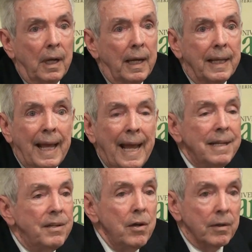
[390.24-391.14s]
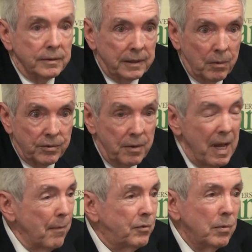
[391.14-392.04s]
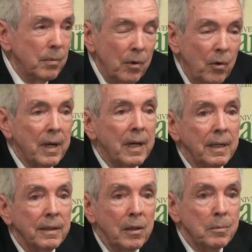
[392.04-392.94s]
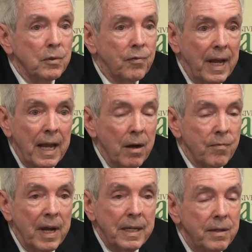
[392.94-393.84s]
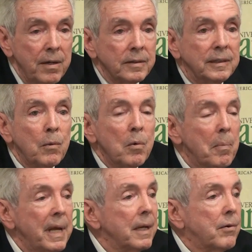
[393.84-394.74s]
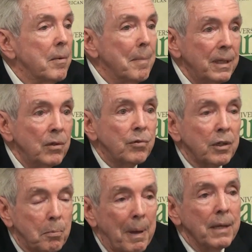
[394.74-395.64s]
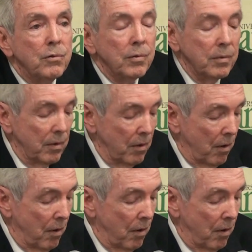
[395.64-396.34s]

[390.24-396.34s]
8 years, I would say, you have to look at it in terms of 8 years, there will be a tremendous expansion